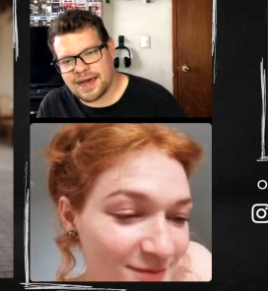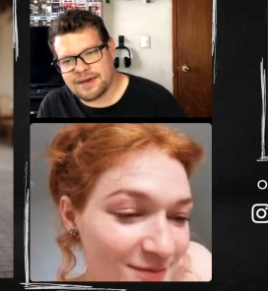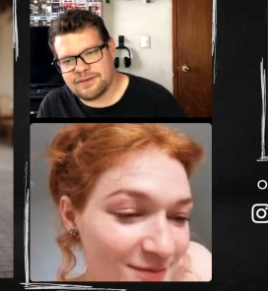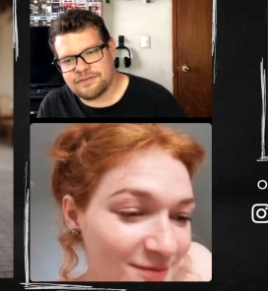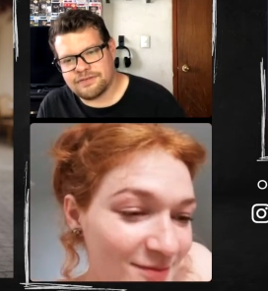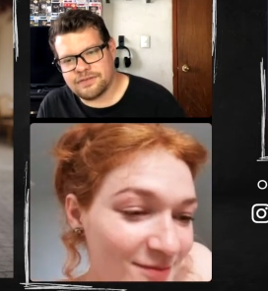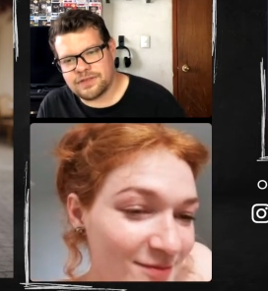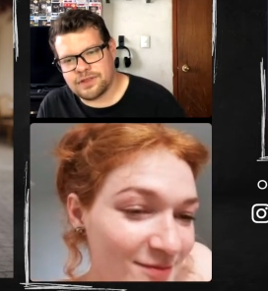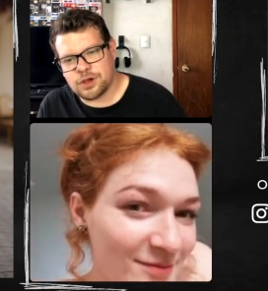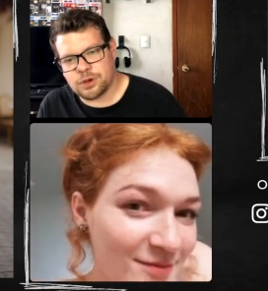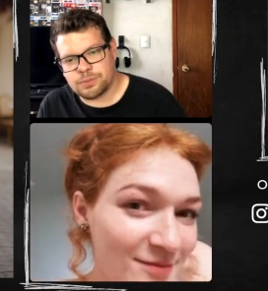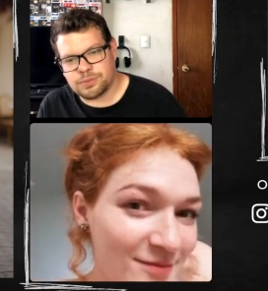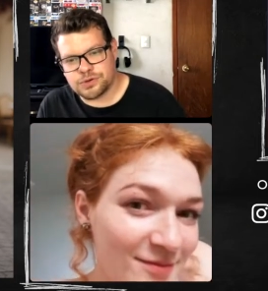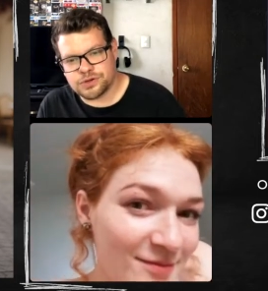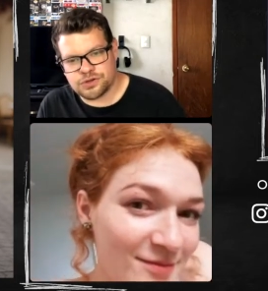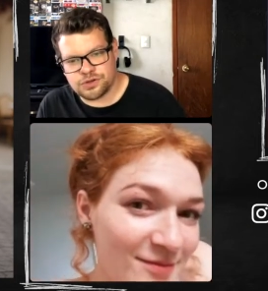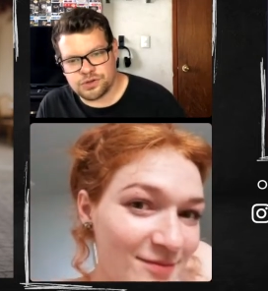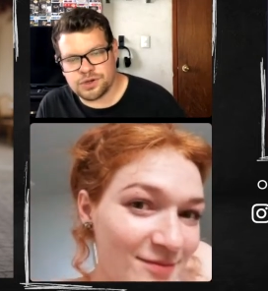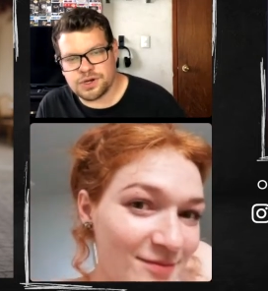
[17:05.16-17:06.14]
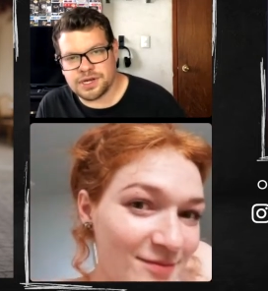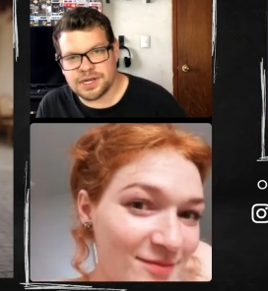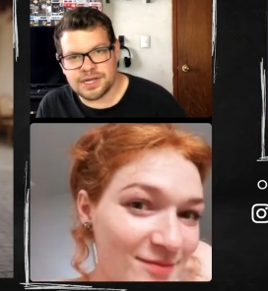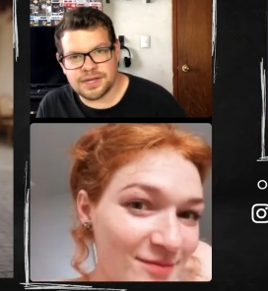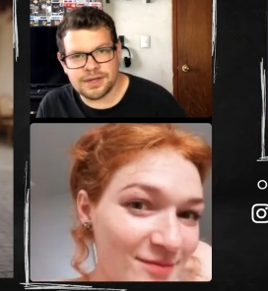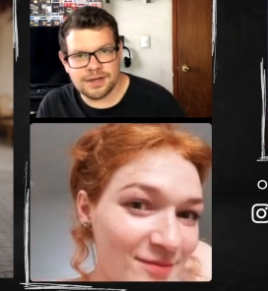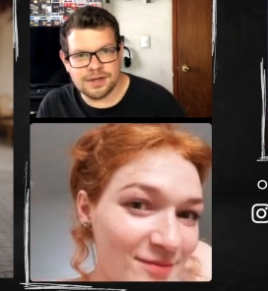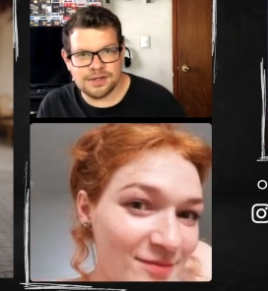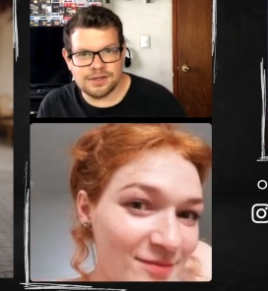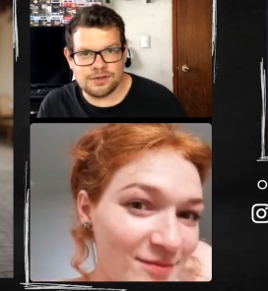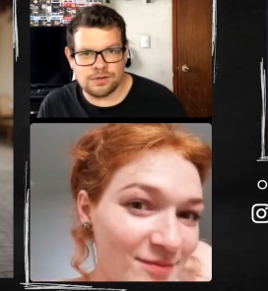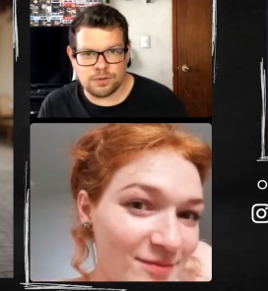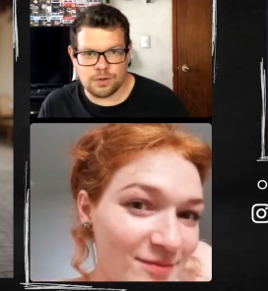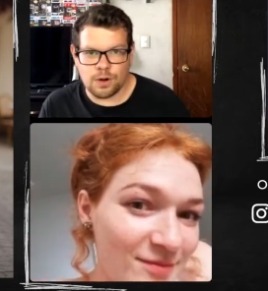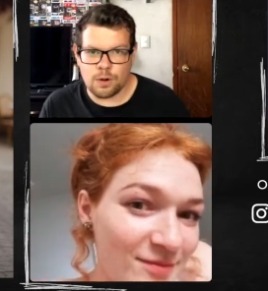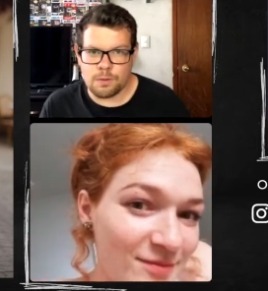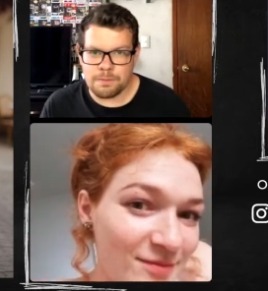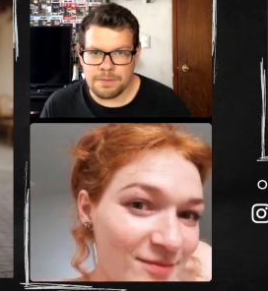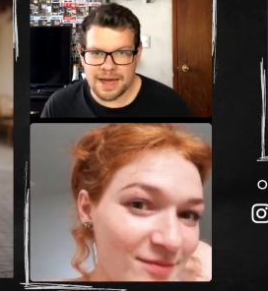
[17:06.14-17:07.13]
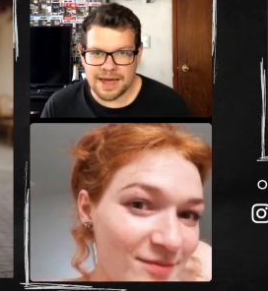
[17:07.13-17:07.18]
Speaker 1: have the opportunity
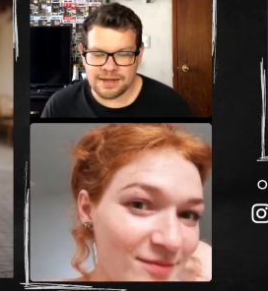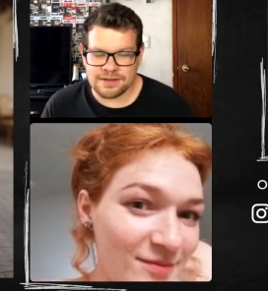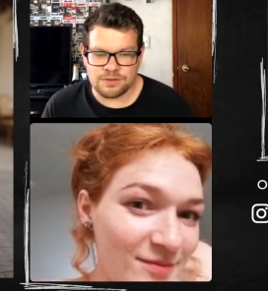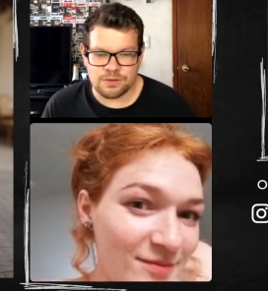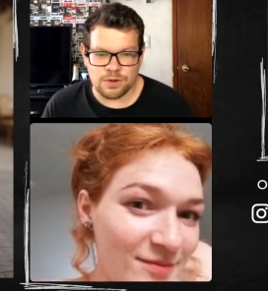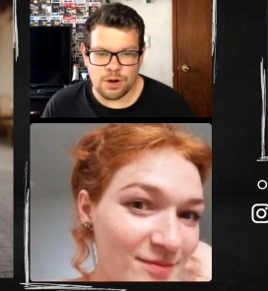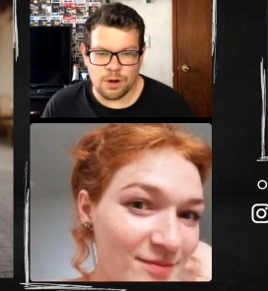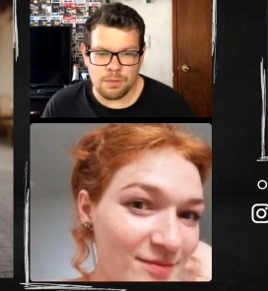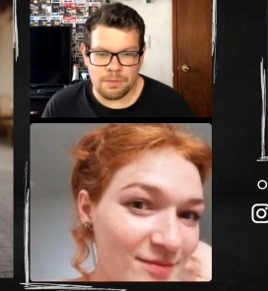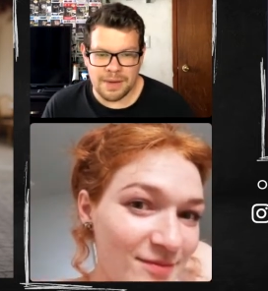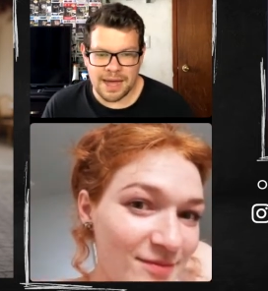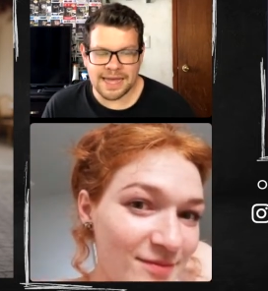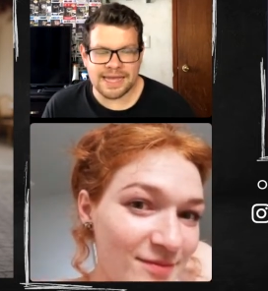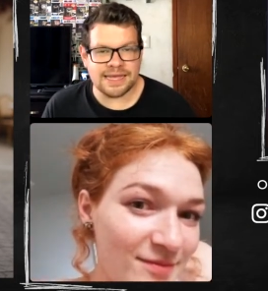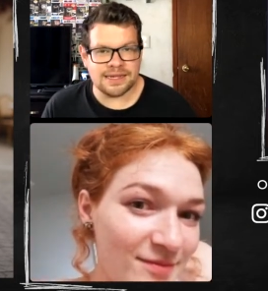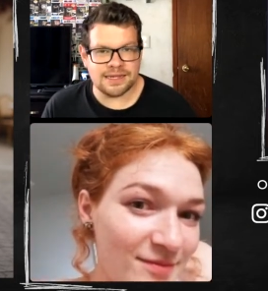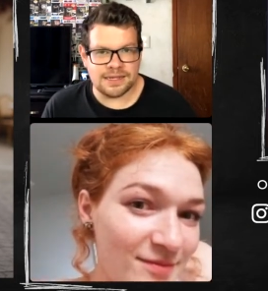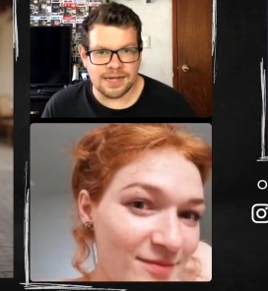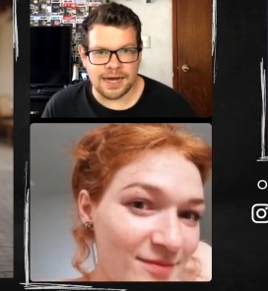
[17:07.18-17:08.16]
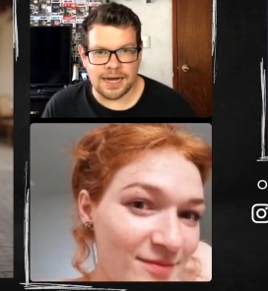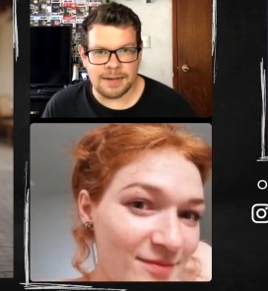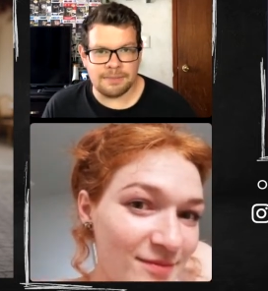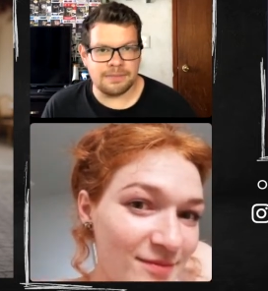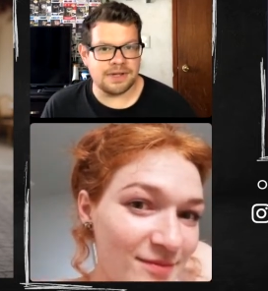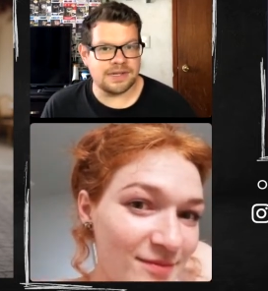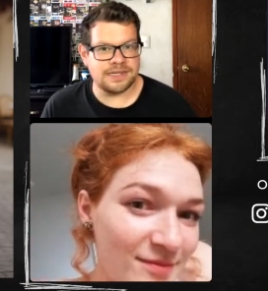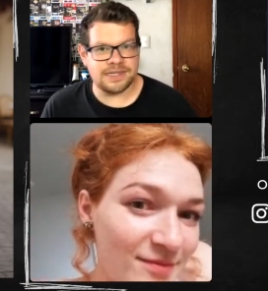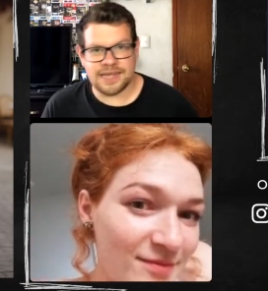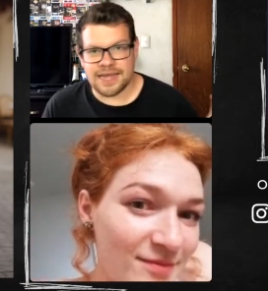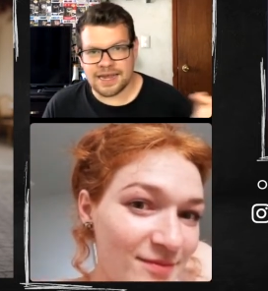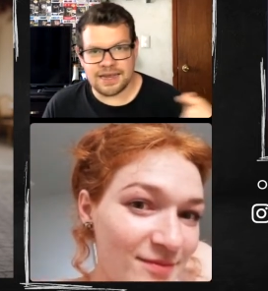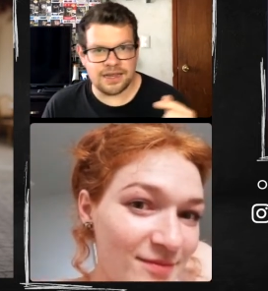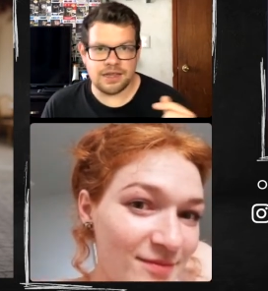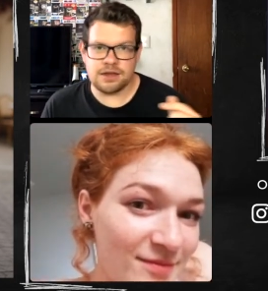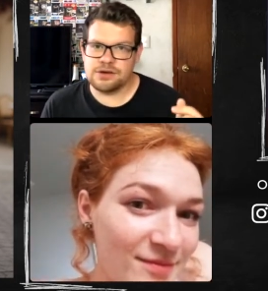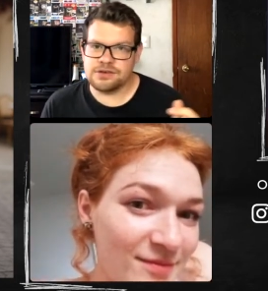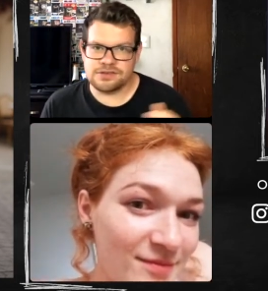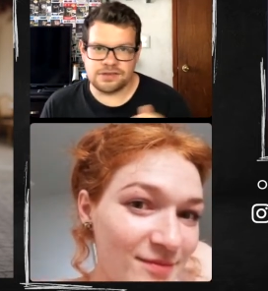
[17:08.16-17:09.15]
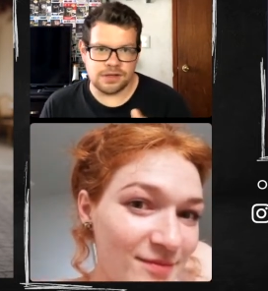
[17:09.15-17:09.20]
to go back to go back in time
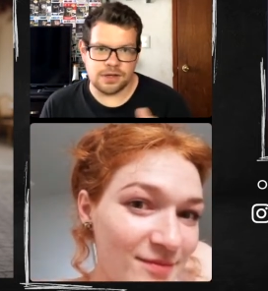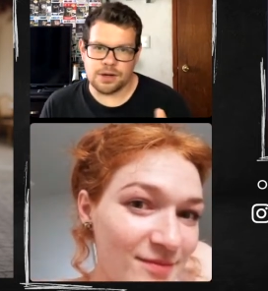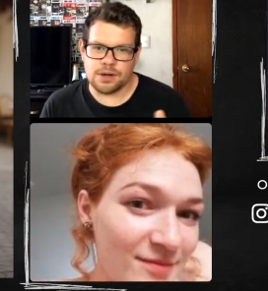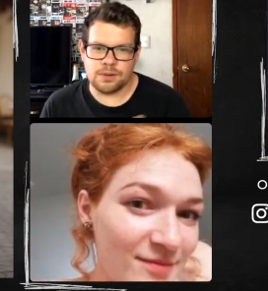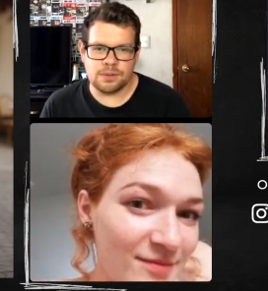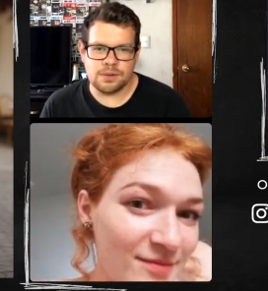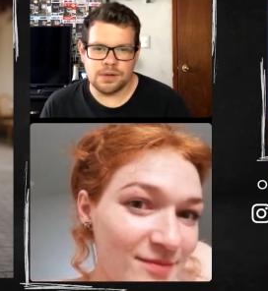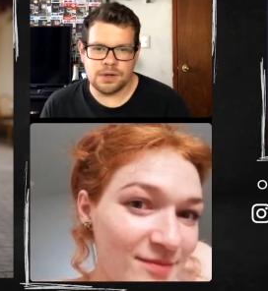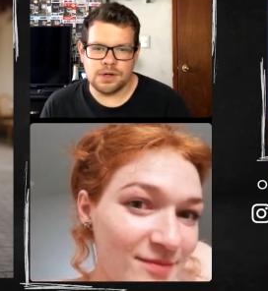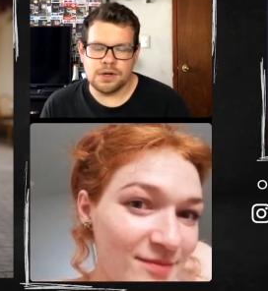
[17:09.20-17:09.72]
ten years ago.